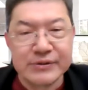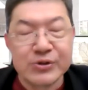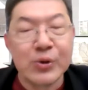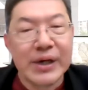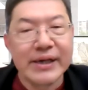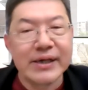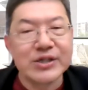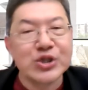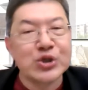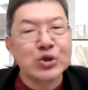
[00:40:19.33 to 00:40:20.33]
to lead
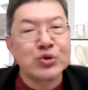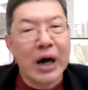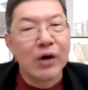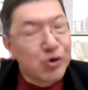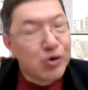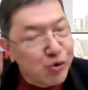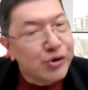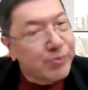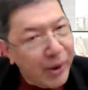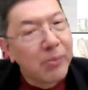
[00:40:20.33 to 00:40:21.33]
us to our
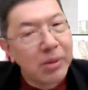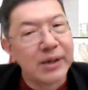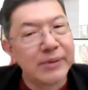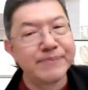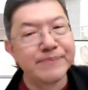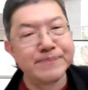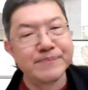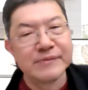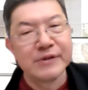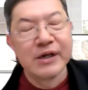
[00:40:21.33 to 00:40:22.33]
root problem,
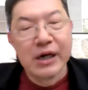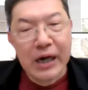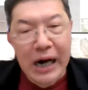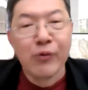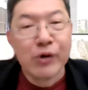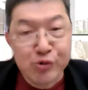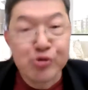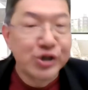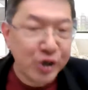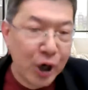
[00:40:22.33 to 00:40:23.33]
our
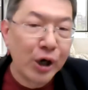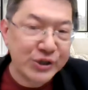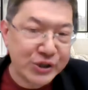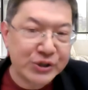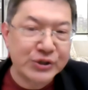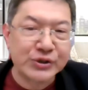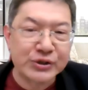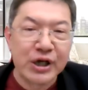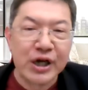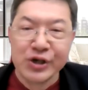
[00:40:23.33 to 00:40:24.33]
root
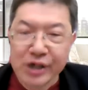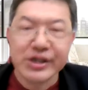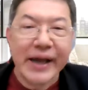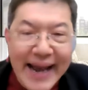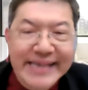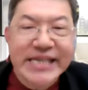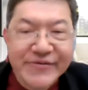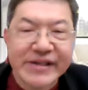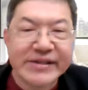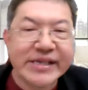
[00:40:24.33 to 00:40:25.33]
cause, not the
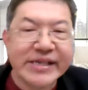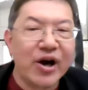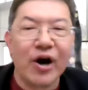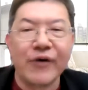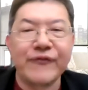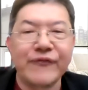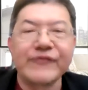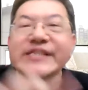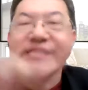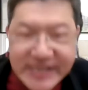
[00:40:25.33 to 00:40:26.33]
activity of
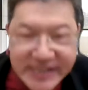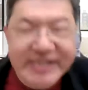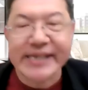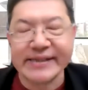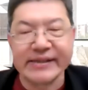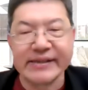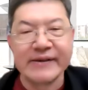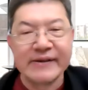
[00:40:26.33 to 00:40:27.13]
sin,